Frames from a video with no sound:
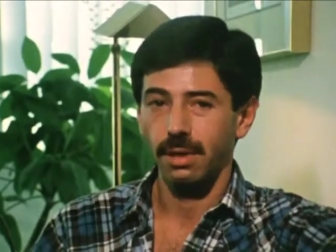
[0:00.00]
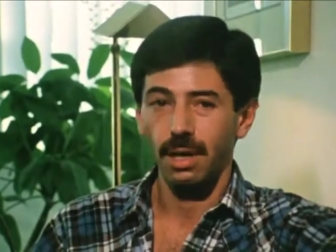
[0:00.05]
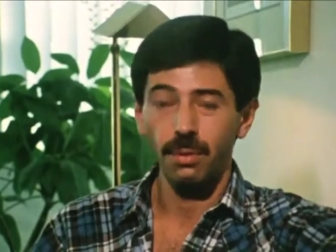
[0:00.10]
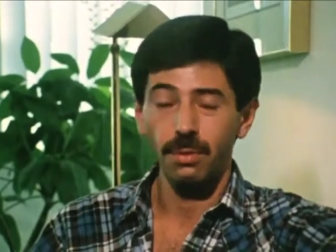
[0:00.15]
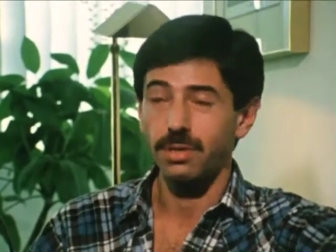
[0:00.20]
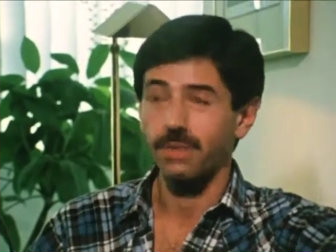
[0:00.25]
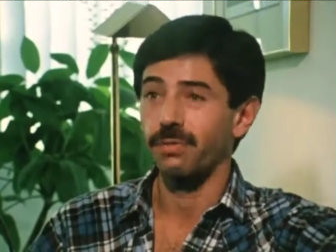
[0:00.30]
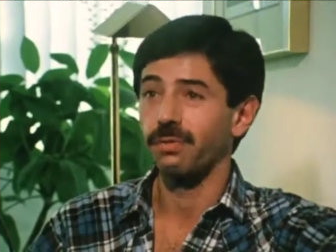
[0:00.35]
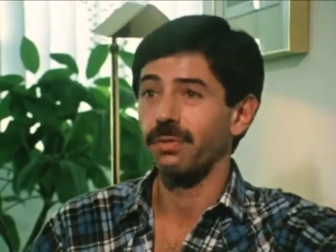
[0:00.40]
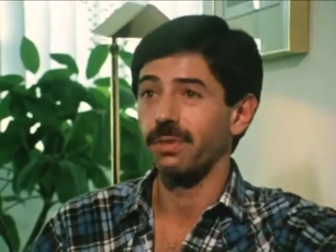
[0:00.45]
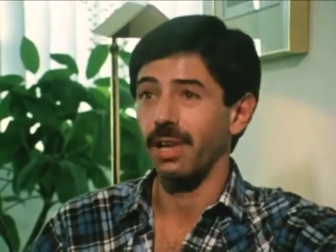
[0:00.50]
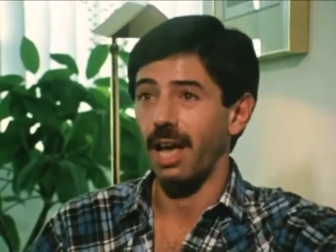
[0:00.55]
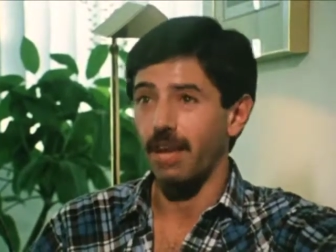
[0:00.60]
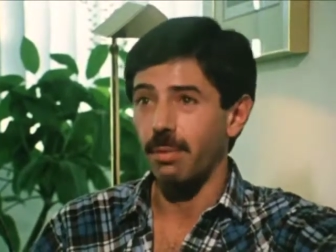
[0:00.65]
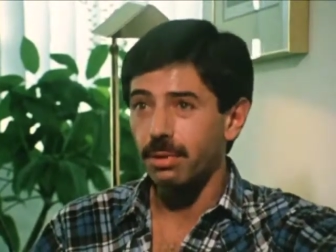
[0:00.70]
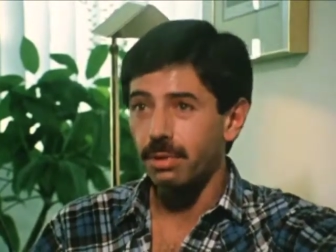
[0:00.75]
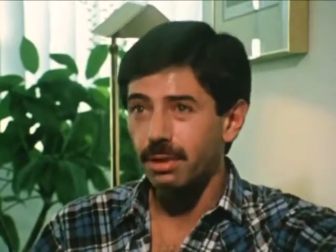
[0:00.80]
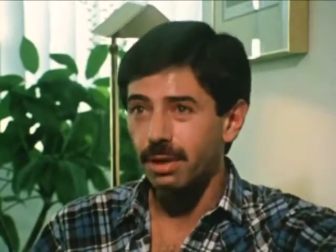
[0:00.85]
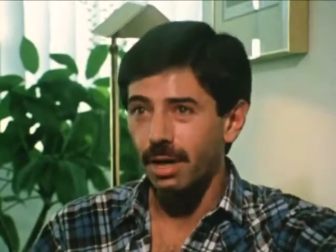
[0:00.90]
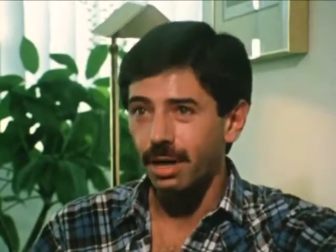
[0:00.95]
I was
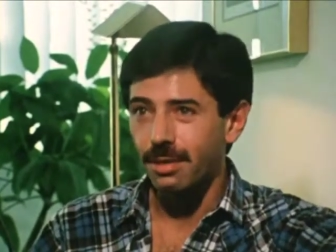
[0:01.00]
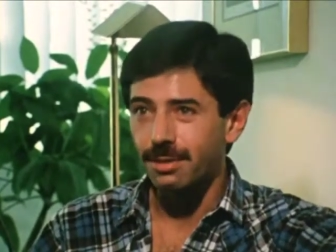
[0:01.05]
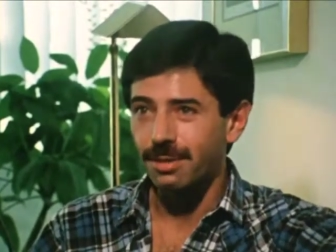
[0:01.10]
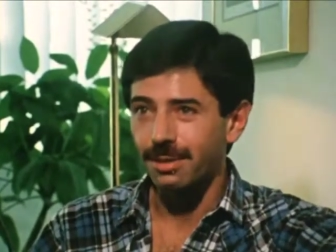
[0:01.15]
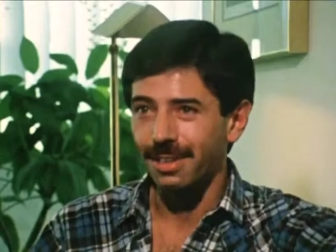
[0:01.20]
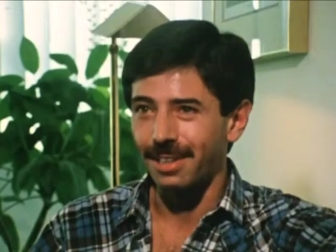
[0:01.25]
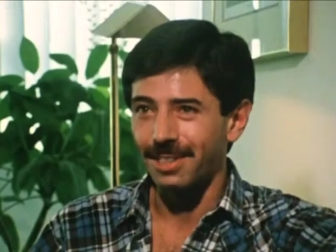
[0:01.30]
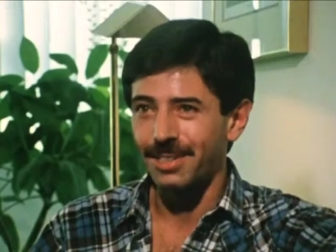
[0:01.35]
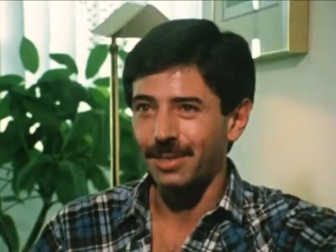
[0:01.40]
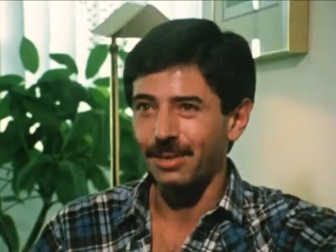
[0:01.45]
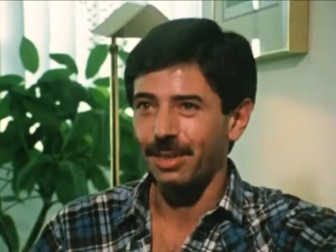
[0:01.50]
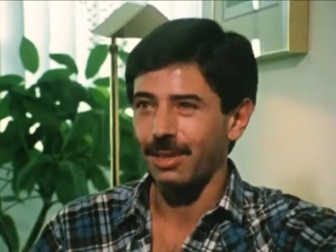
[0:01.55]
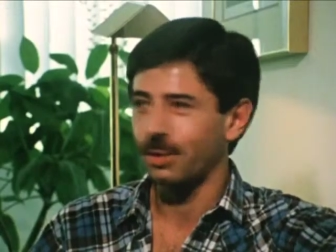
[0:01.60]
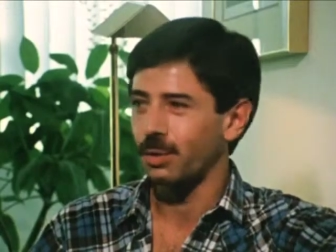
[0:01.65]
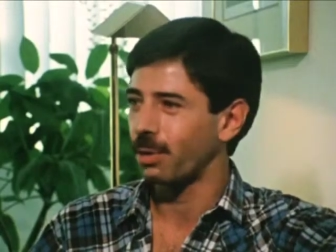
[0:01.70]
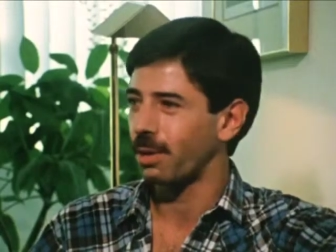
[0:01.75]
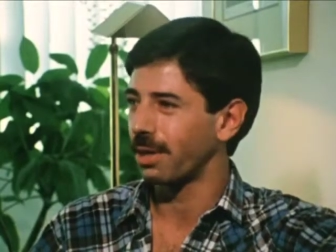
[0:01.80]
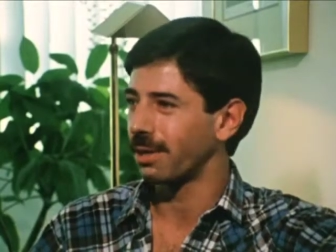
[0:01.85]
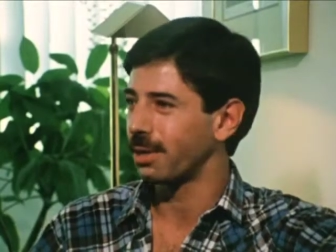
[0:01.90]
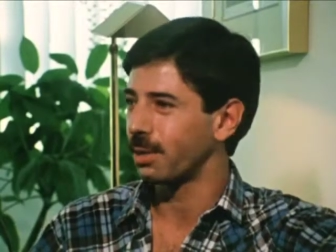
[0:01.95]
flabbergasted. I still had
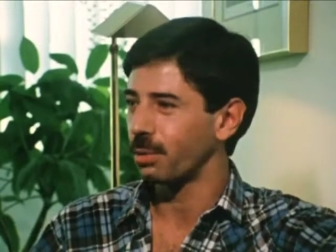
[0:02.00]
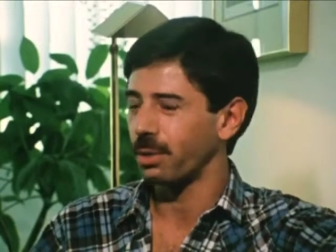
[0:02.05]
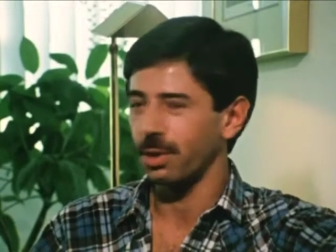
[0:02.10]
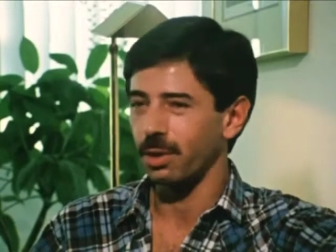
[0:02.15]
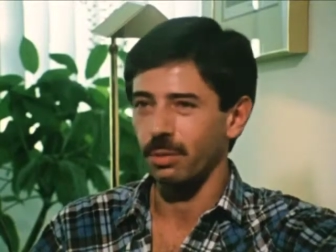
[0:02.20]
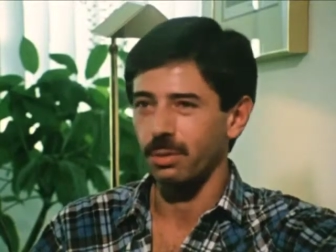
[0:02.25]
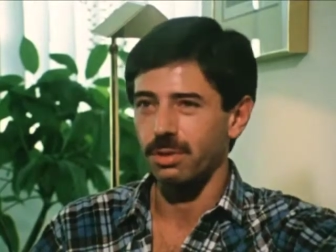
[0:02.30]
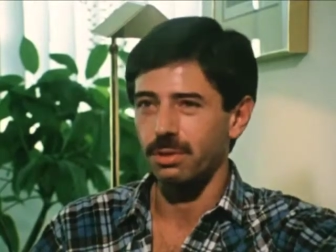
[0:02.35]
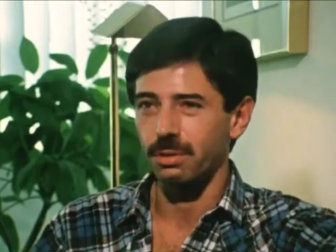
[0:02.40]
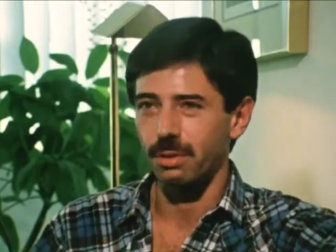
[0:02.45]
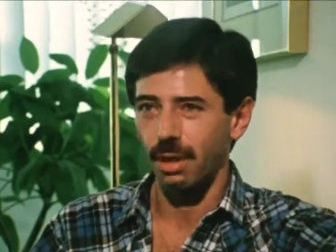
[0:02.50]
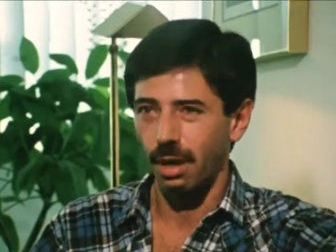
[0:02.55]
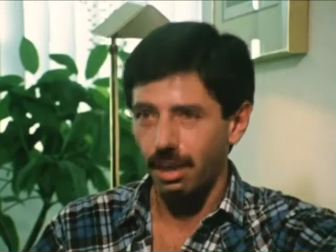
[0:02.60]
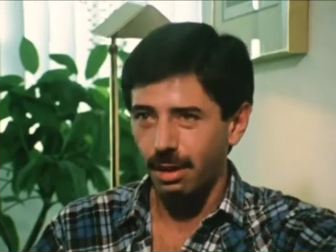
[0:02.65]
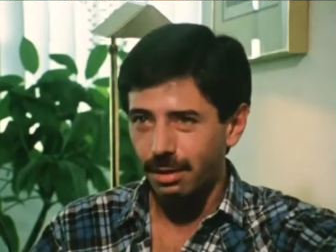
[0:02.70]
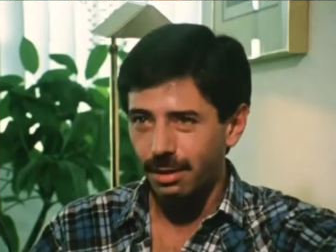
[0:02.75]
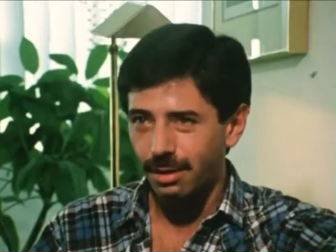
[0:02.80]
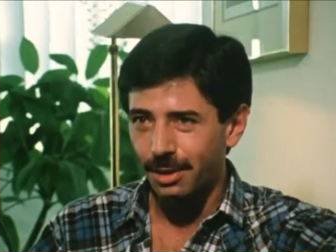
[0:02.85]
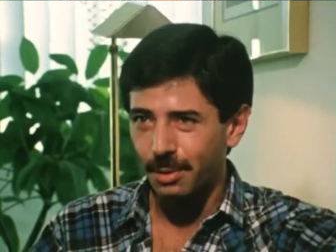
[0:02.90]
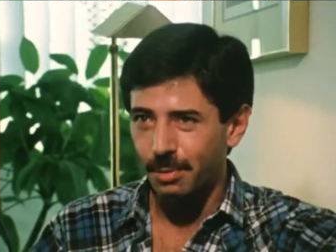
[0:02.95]
no idea what he was
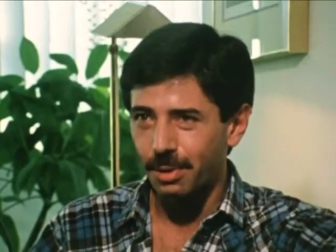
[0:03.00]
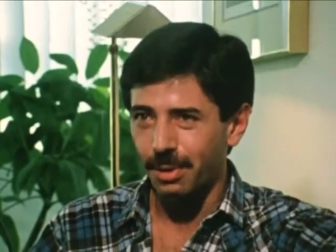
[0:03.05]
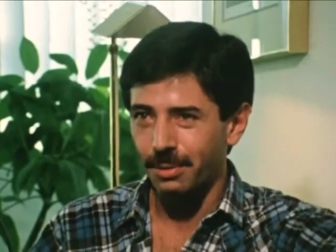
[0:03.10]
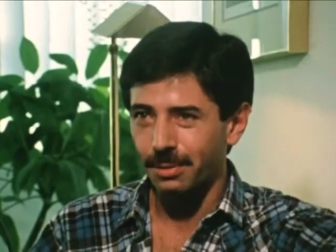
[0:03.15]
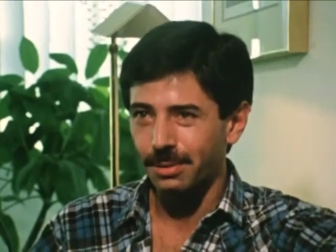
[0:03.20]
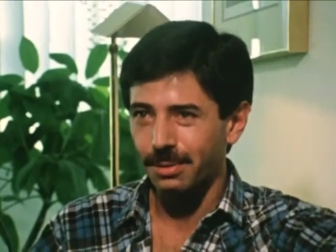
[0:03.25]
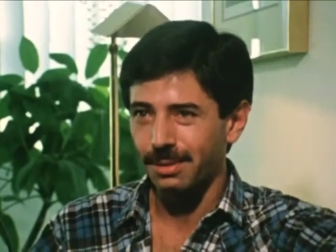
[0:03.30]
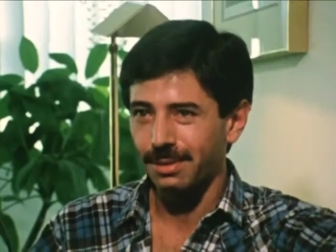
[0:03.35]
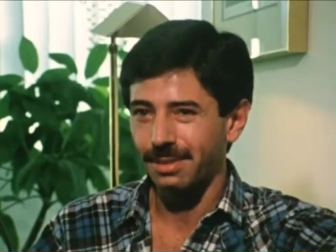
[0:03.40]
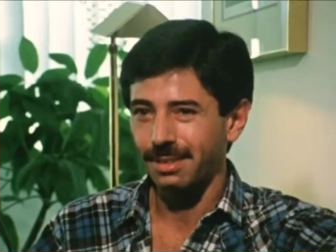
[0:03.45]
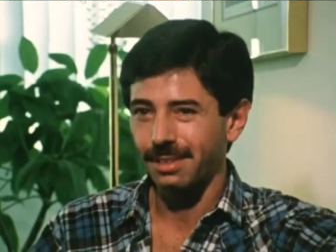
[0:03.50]
talking about.